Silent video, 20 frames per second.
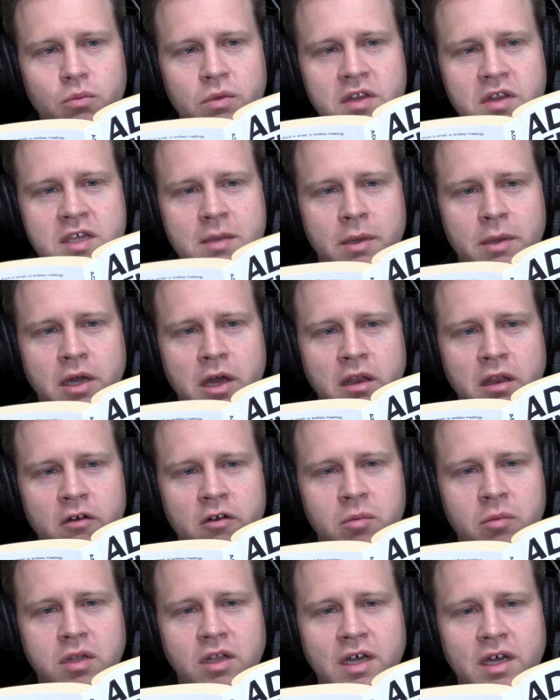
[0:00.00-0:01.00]
when someone only
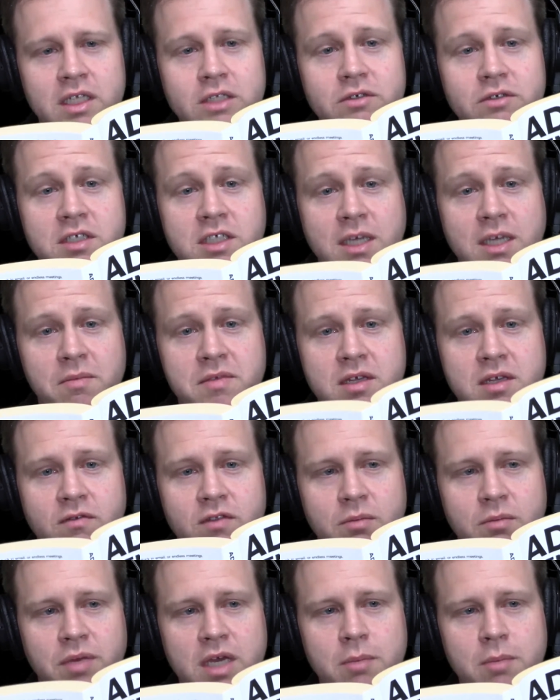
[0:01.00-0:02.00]
replied to a subset of
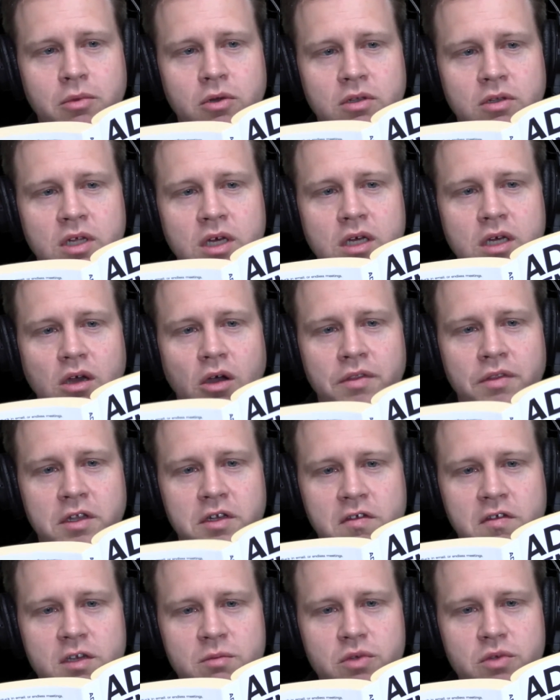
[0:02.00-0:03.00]
the people on the
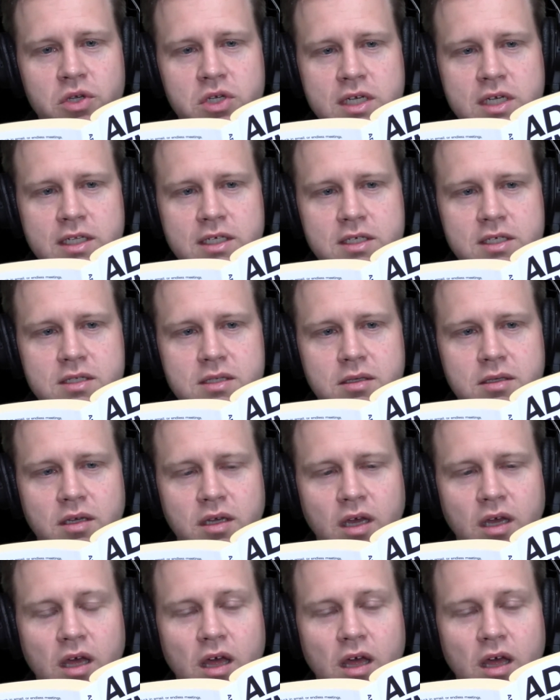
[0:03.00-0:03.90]
distribution list.